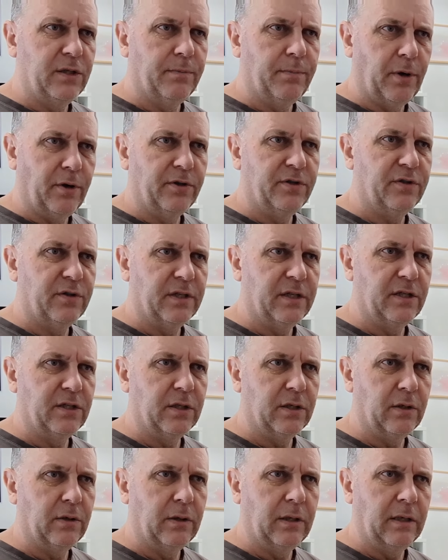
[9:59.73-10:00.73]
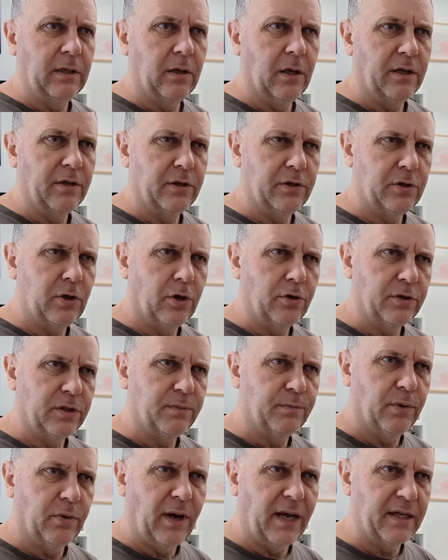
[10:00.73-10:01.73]
post-seizure, in like the Todd's
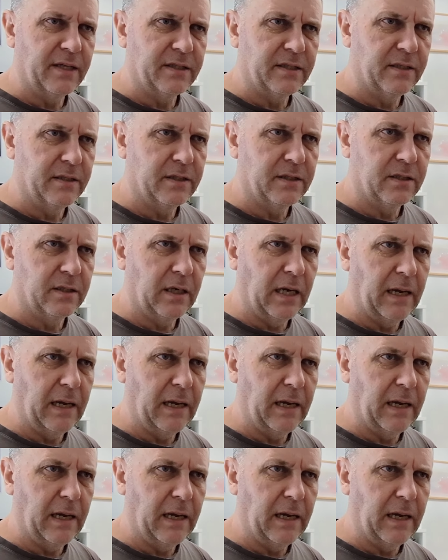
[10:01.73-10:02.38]
paralysis